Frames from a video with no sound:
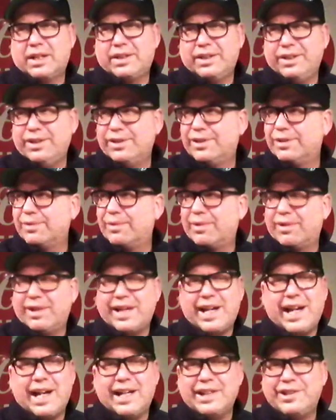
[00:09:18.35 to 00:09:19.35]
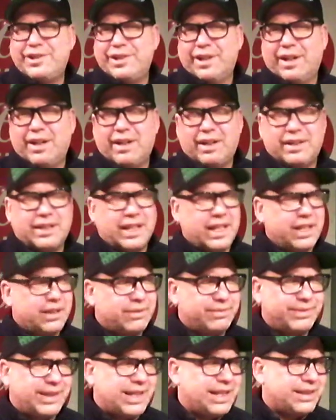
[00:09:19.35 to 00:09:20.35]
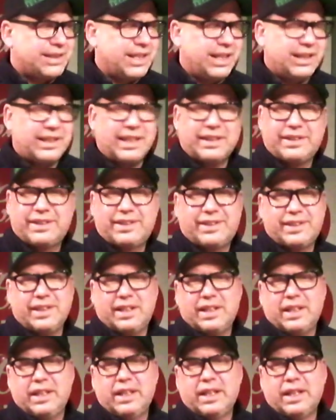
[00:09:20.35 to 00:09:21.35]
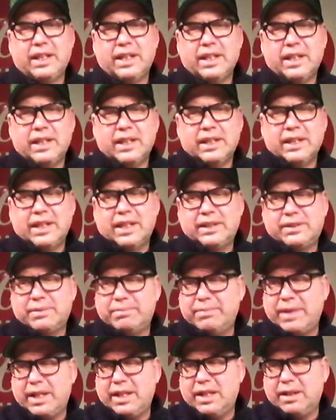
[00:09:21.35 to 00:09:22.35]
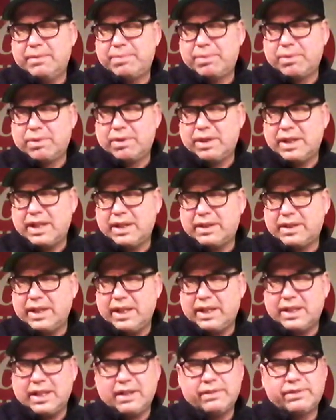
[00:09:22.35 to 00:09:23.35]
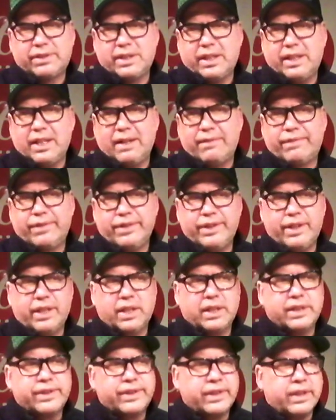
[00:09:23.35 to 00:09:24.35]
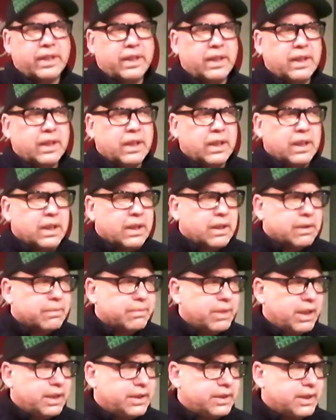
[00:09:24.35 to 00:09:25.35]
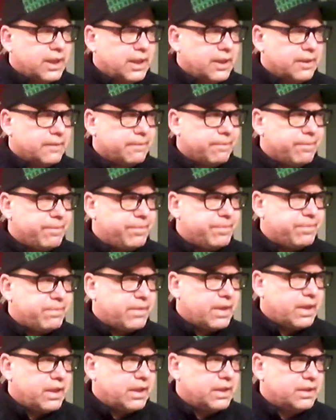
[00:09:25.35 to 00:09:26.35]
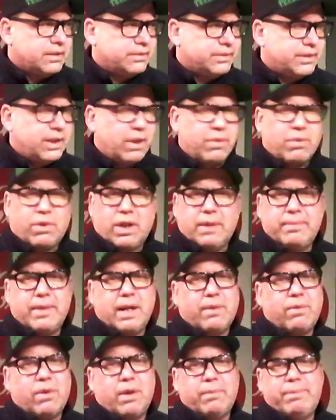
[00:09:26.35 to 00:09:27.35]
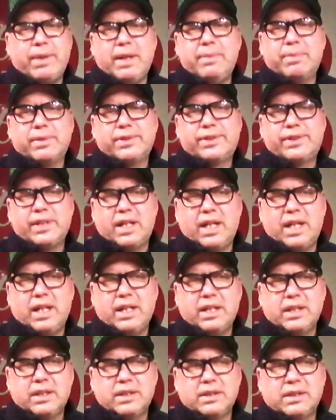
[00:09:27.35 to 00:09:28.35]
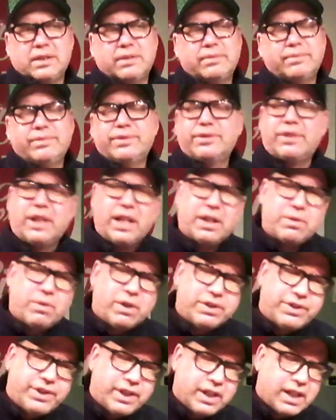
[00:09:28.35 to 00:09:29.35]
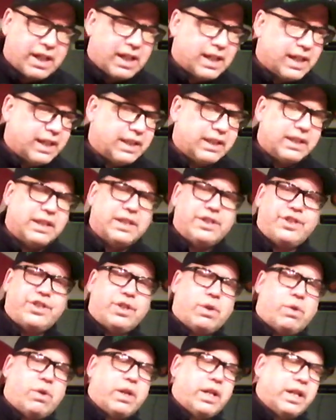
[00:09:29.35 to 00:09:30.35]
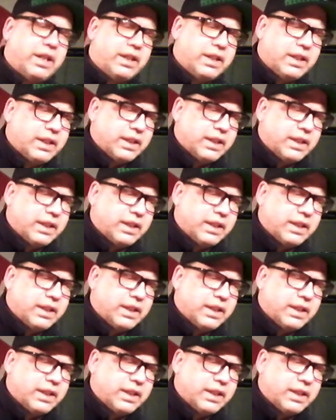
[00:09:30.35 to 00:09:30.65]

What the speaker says: to use the word adjunct. I think that's silly. That's a made-up word, I think, and I've said that for years. But don't worry about what people say. Drink what you like. Enjoy it.